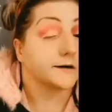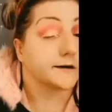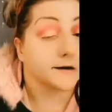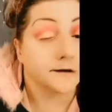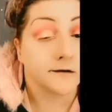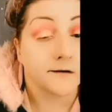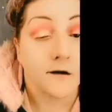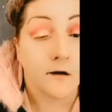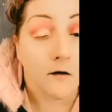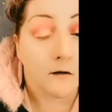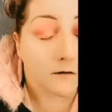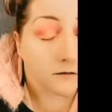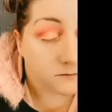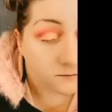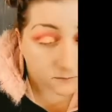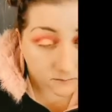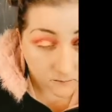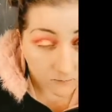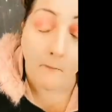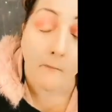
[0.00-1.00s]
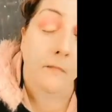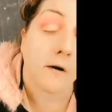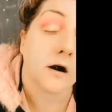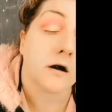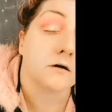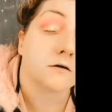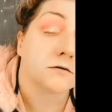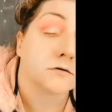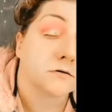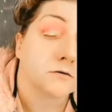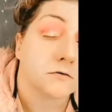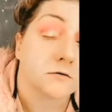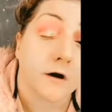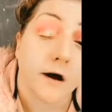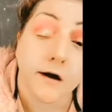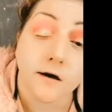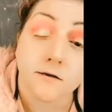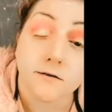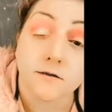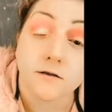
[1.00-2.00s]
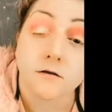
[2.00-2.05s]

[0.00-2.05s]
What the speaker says: And I don't know, guys.